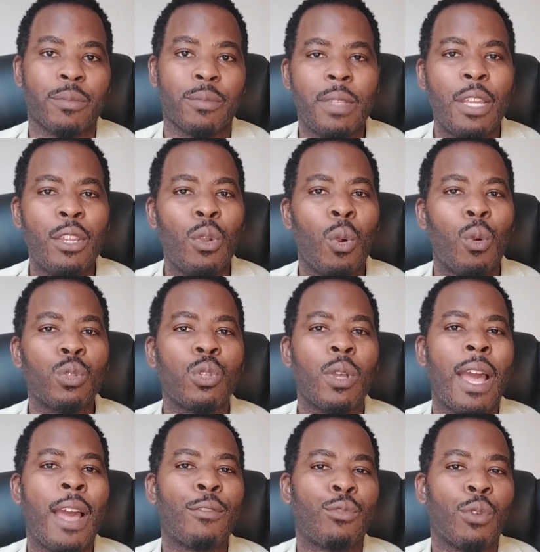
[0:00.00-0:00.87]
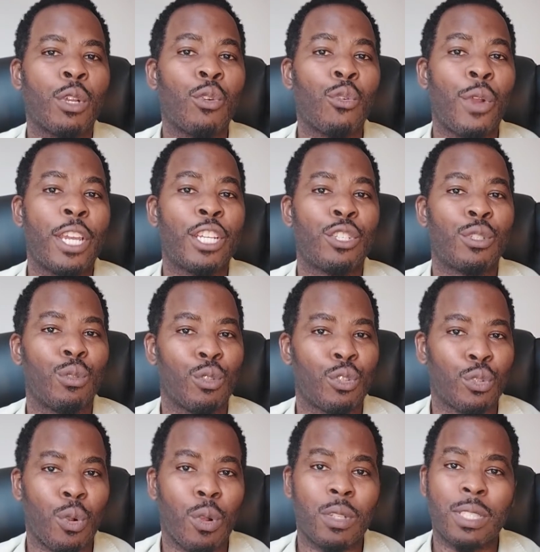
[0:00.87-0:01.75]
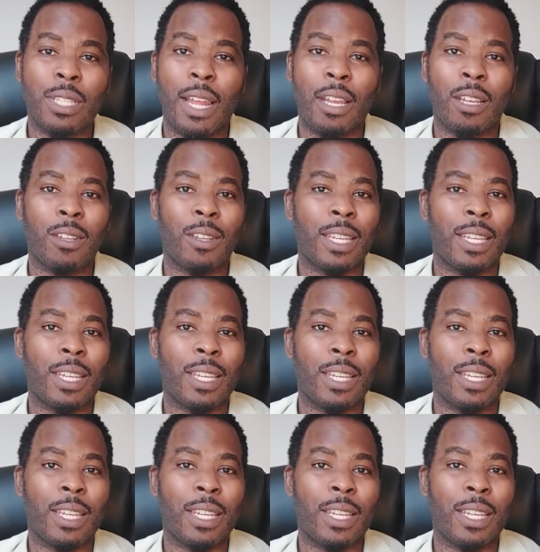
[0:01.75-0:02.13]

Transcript: Then you also have recreational drugs like